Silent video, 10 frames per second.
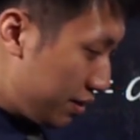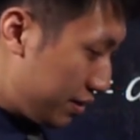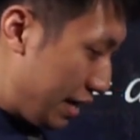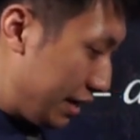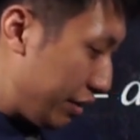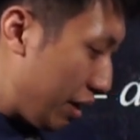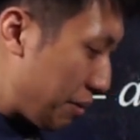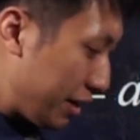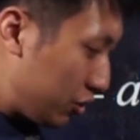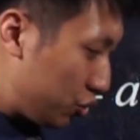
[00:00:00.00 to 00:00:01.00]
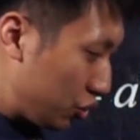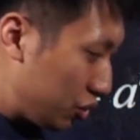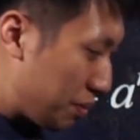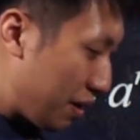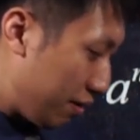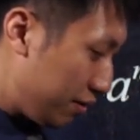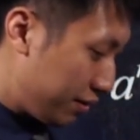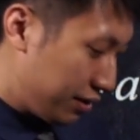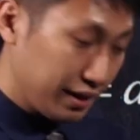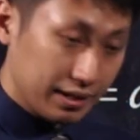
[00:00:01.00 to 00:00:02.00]
then divided by 2 to the power
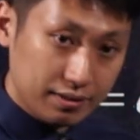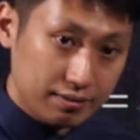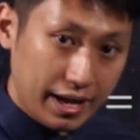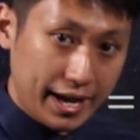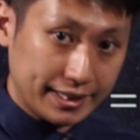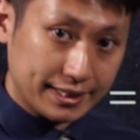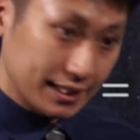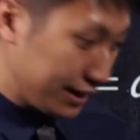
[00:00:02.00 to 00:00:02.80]
8.